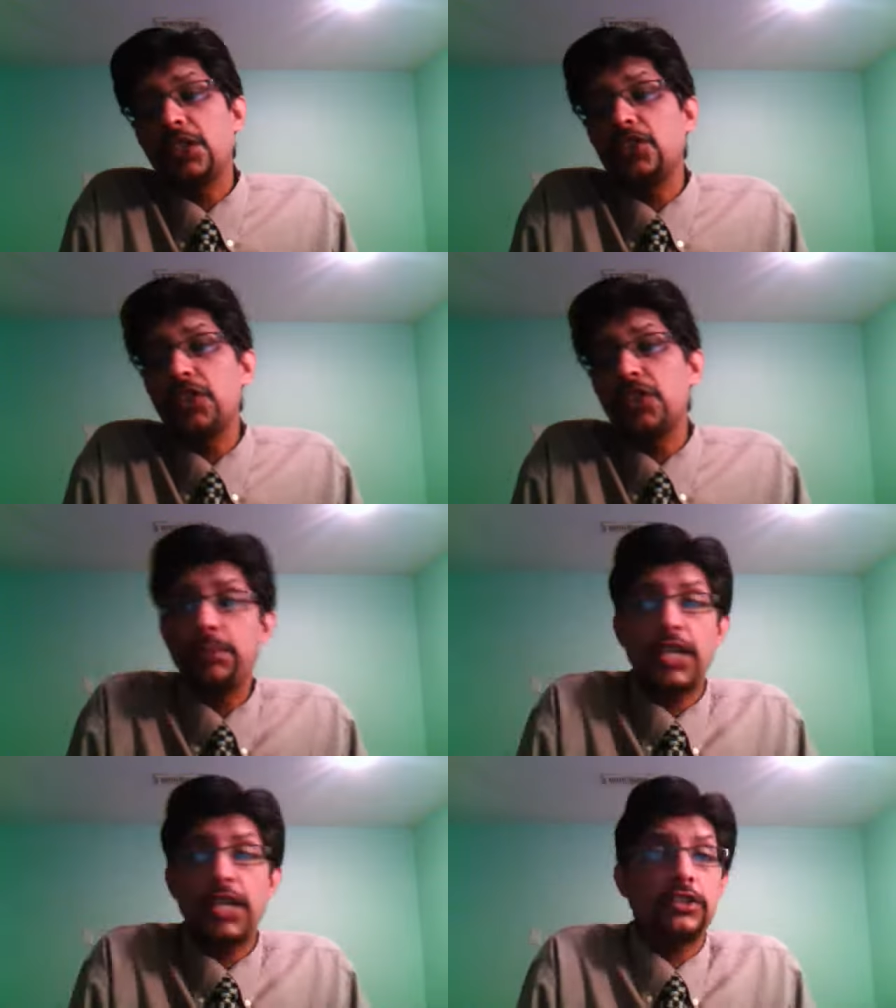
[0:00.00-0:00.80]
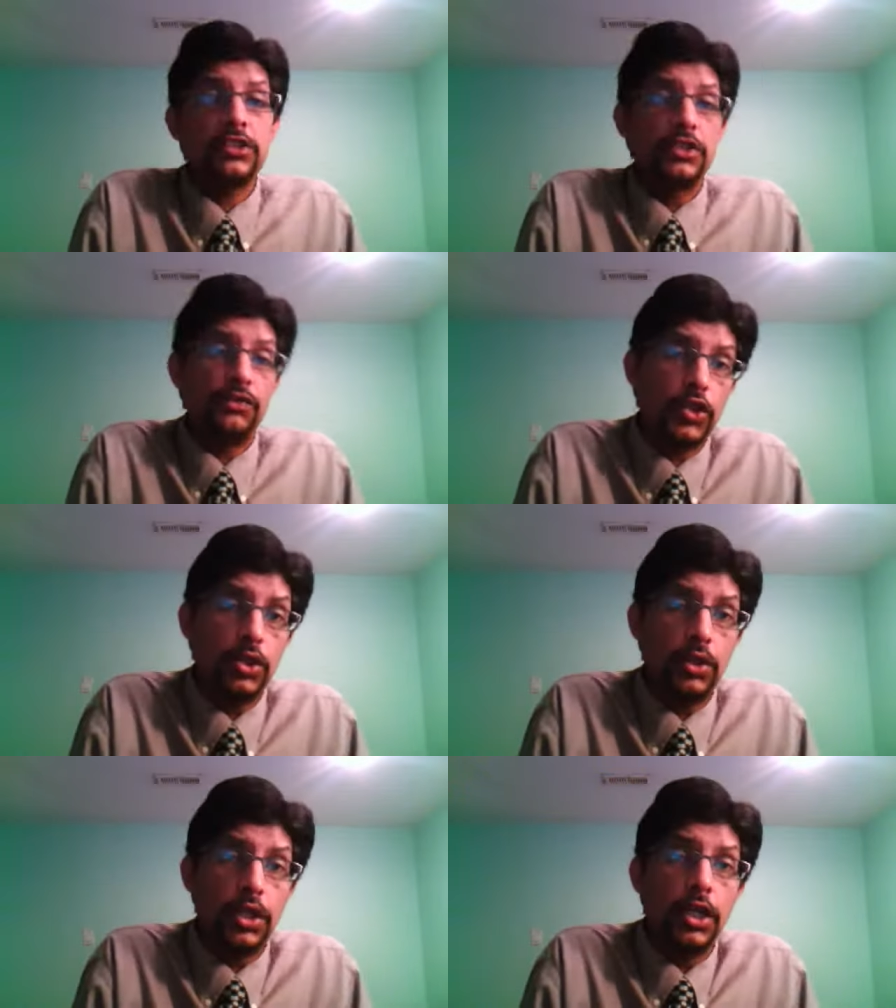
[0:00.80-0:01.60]
James Anderson for
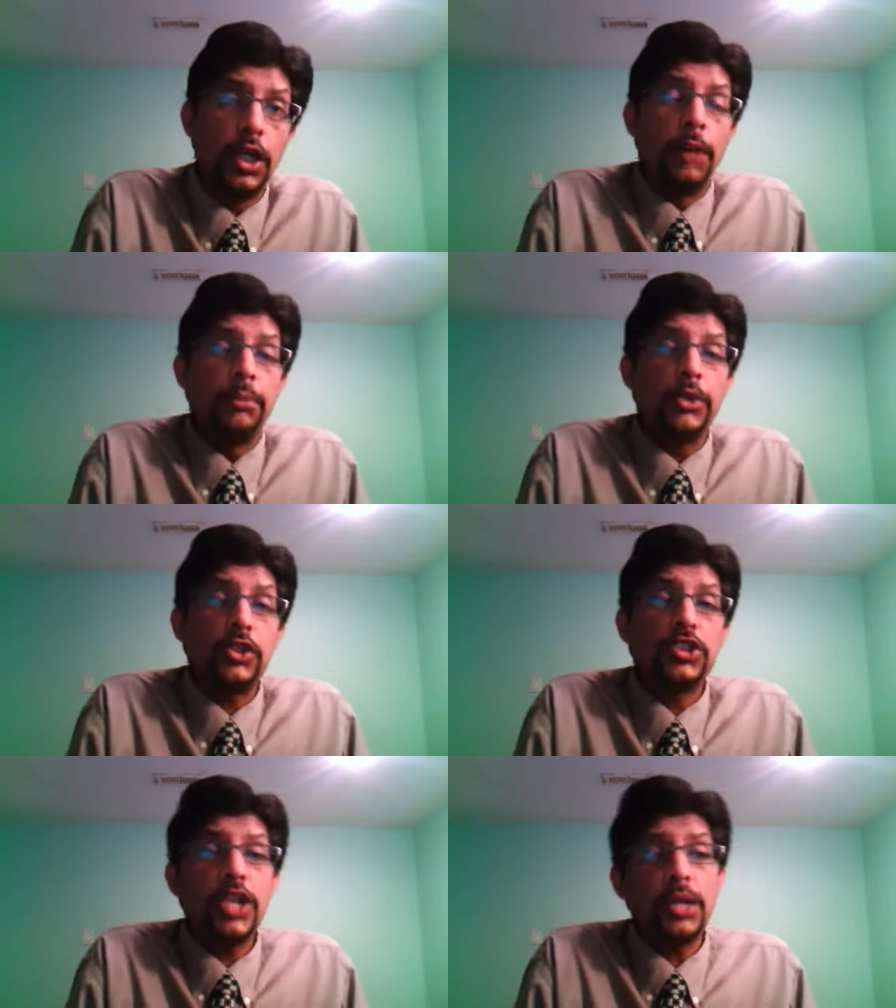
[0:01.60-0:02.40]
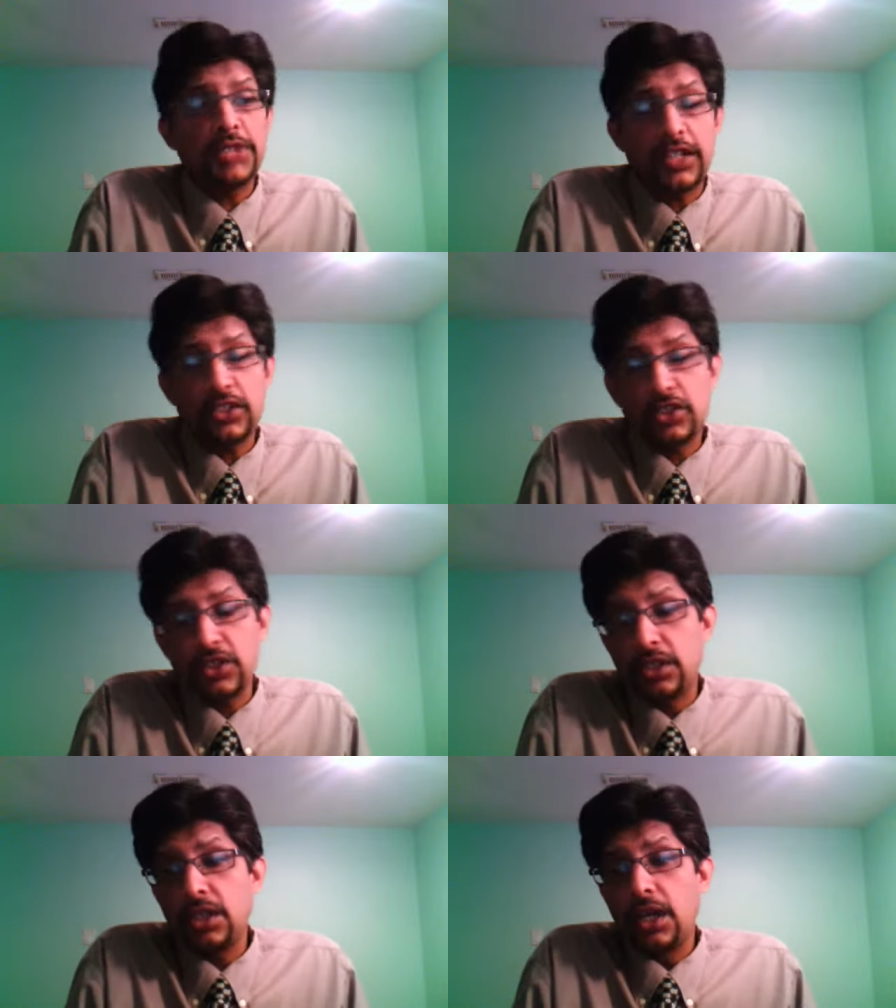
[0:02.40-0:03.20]
sure because James
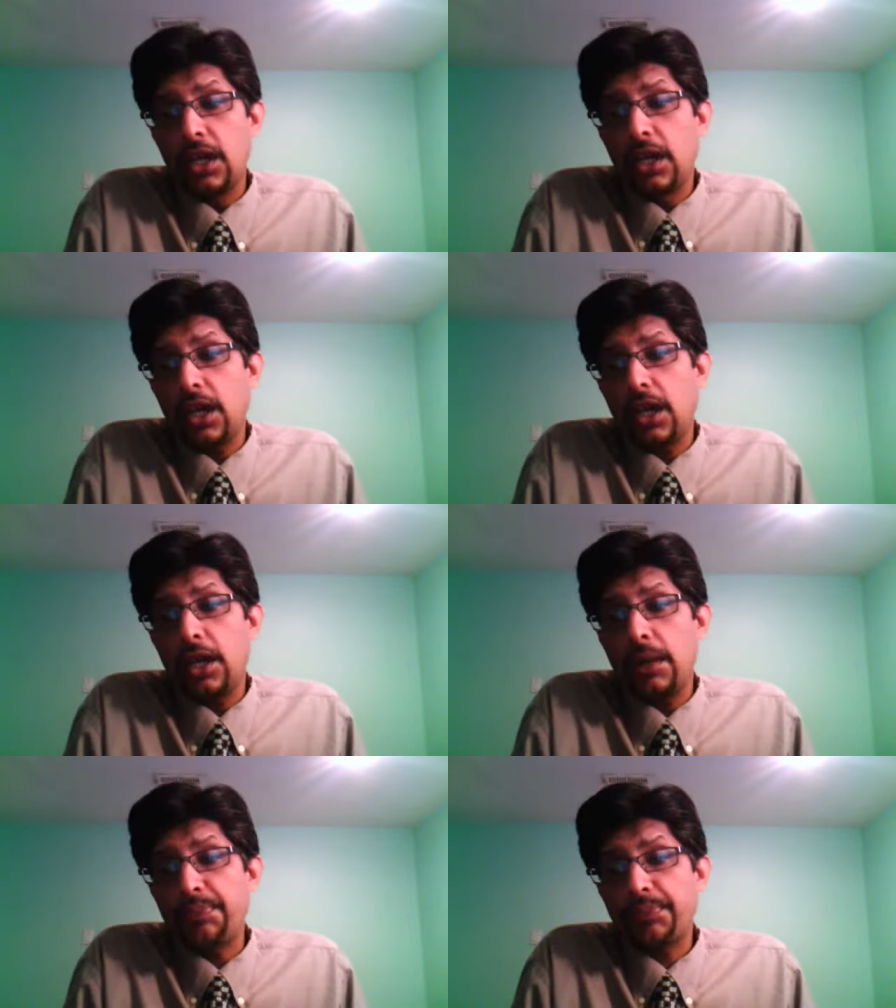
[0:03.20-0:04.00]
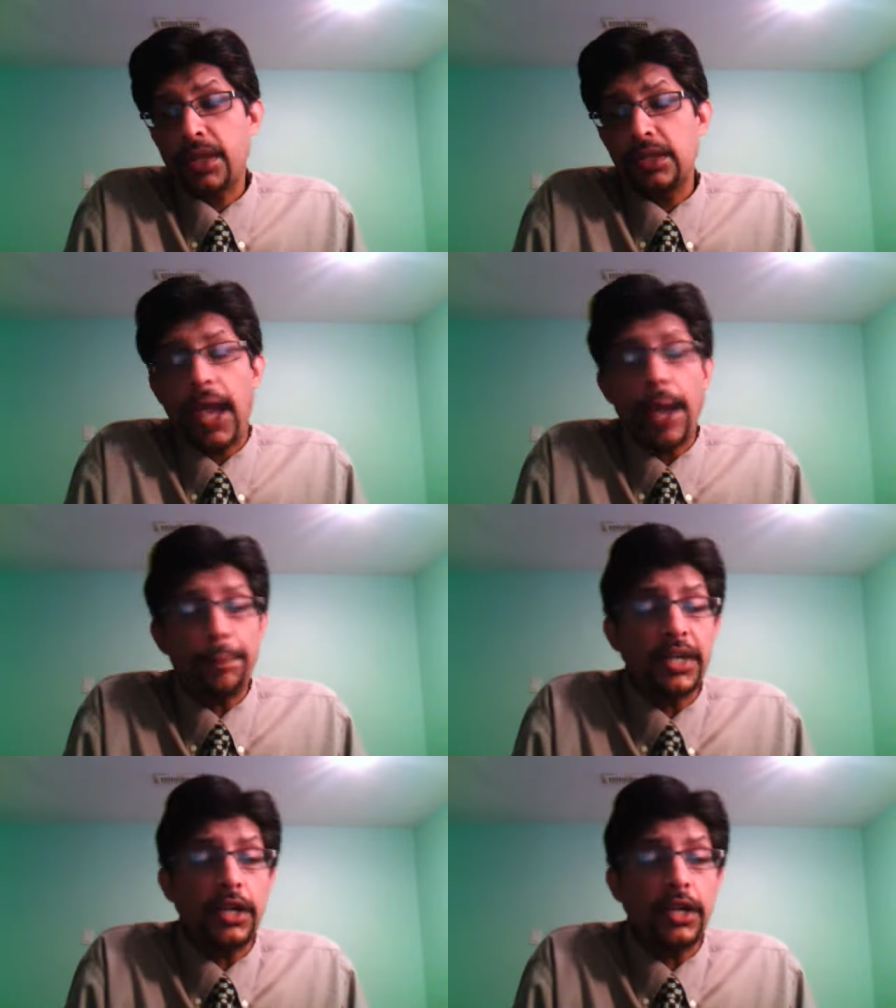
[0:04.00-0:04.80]
Anderson, um, the
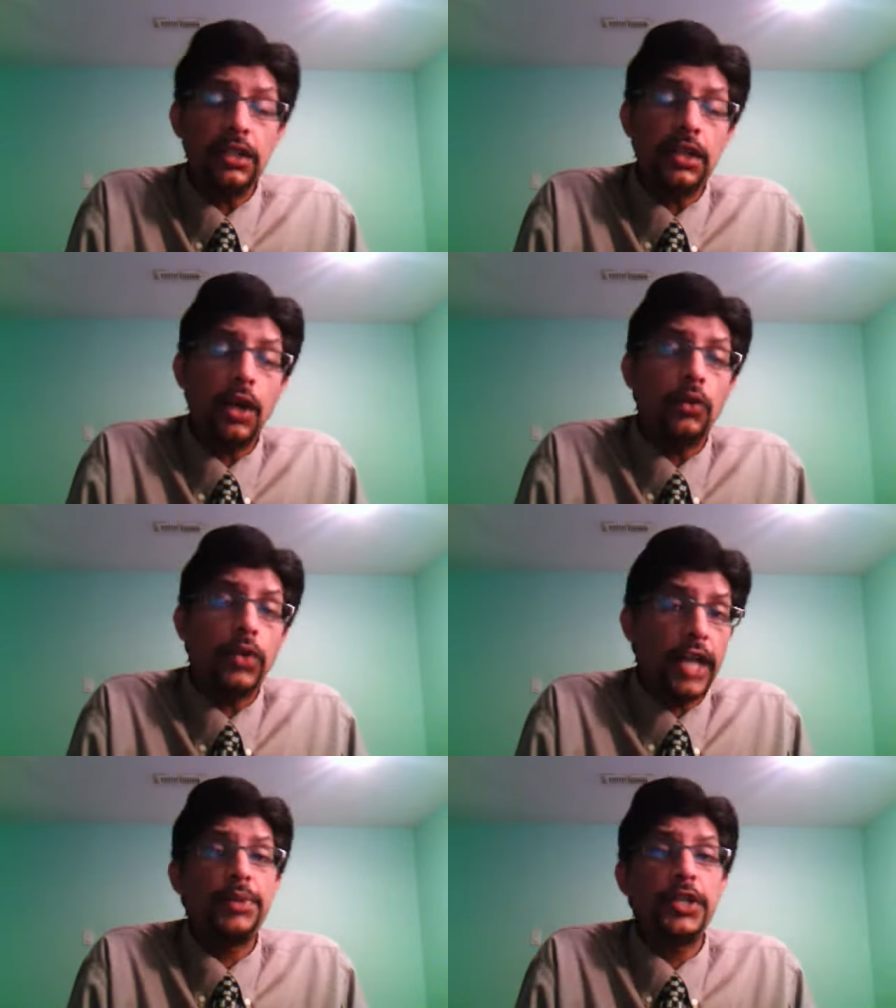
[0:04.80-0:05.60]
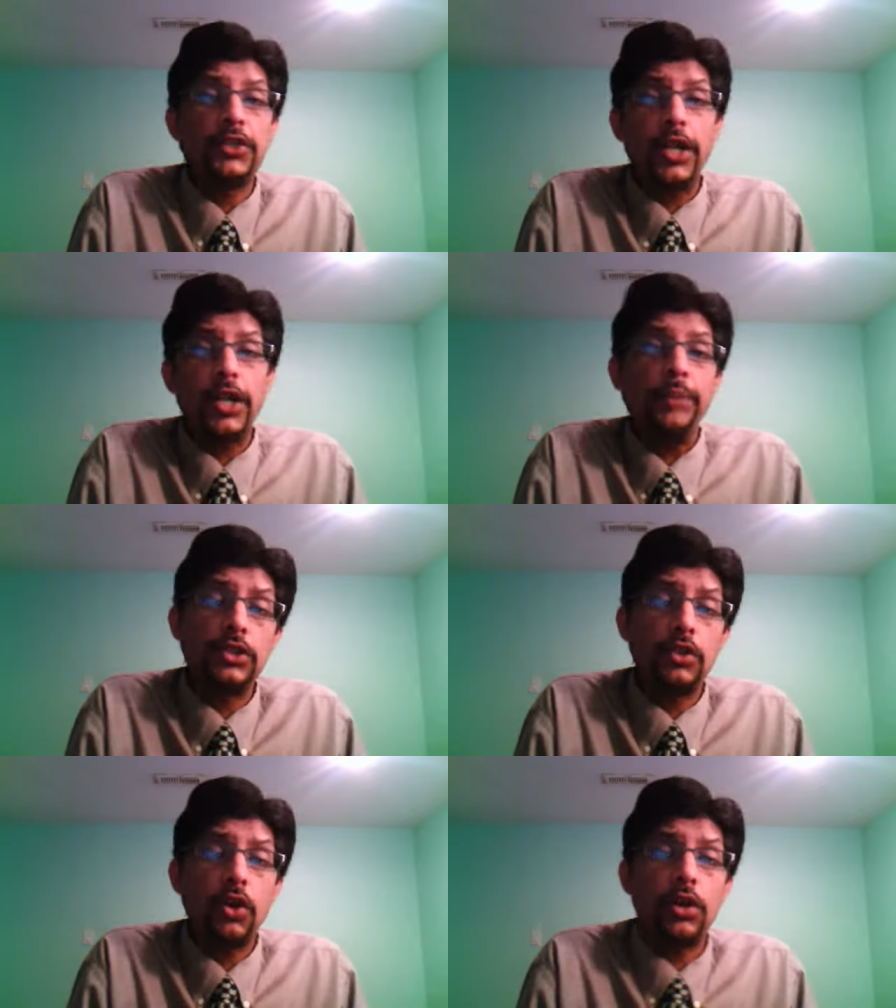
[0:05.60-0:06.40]
happy hunting ground has been Trent Bridge in
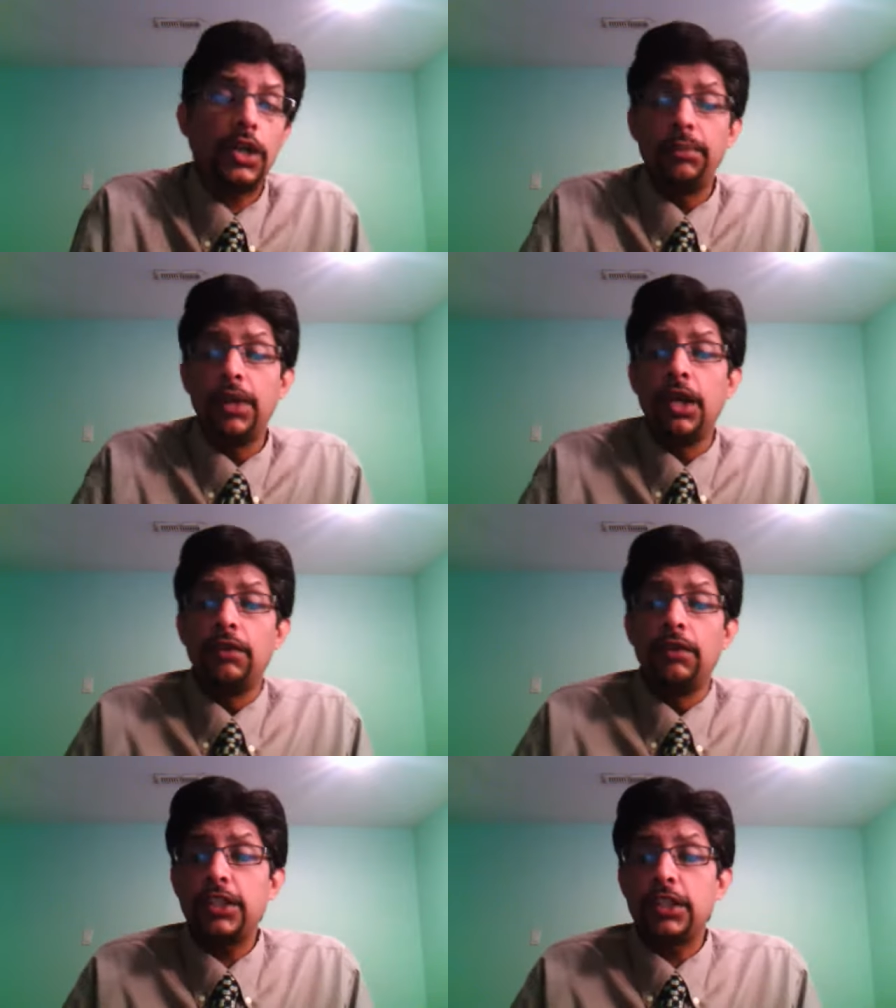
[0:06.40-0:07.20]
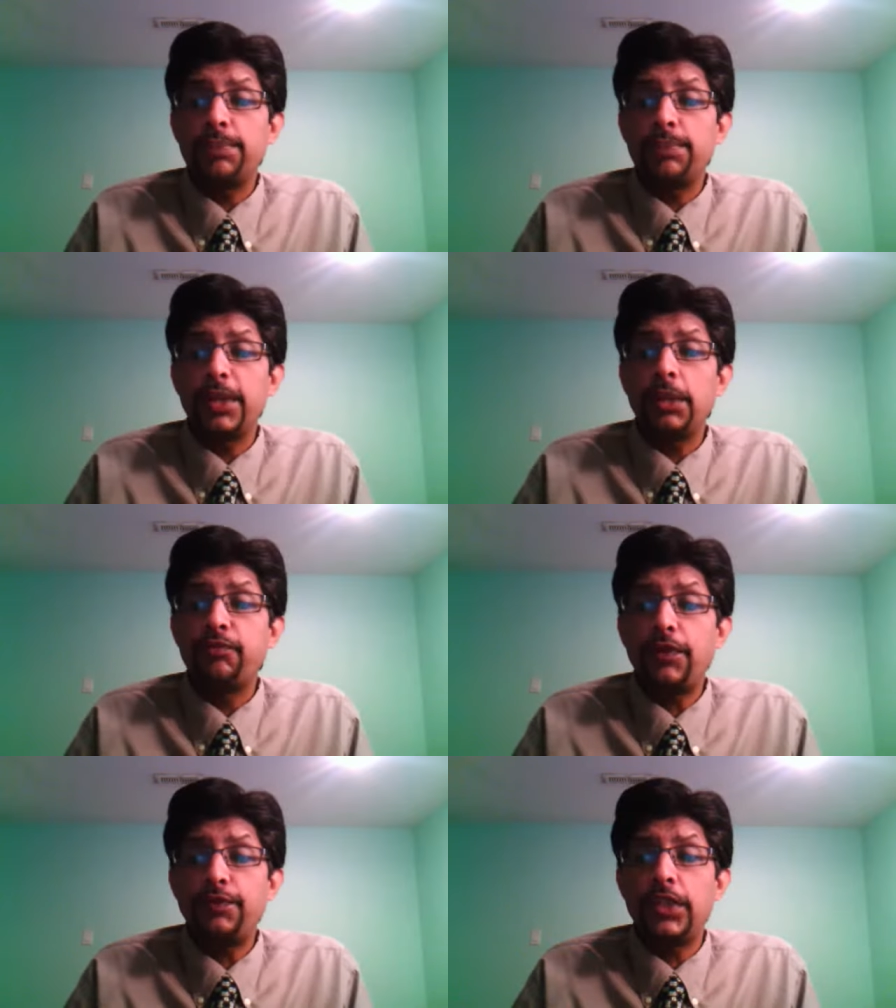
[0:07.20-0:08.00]
Nottingham where he has picked up
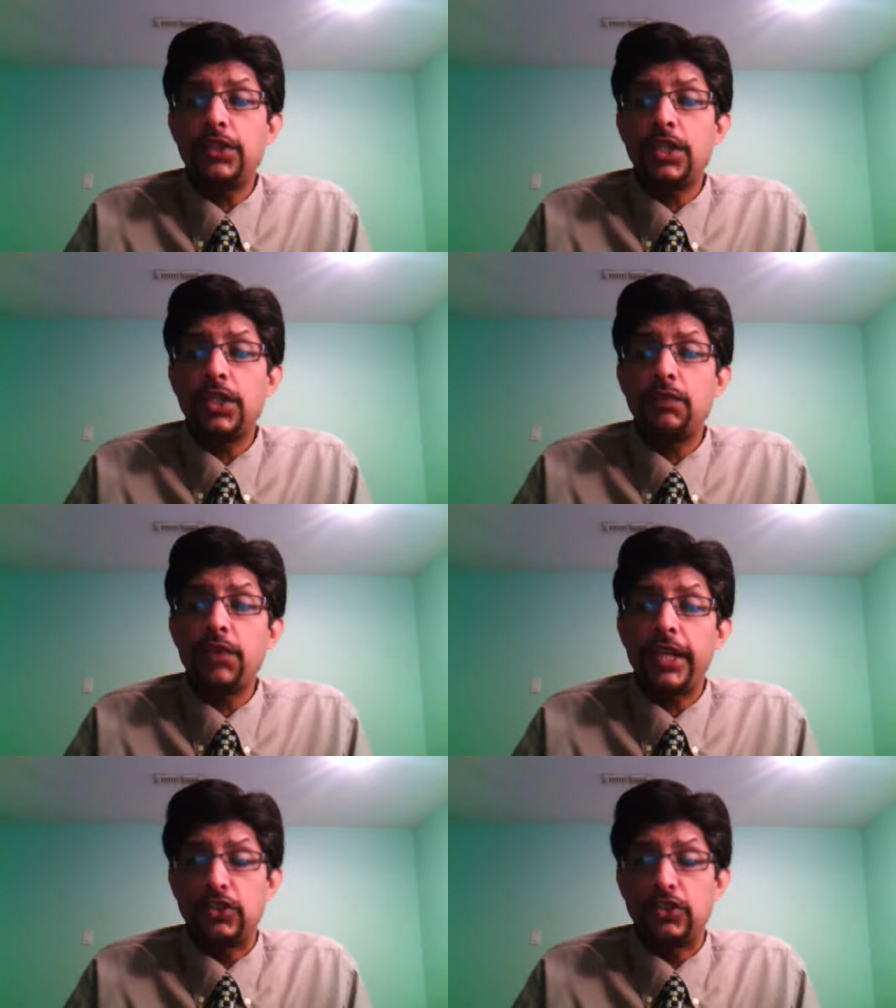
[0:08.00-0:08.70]
53 wickets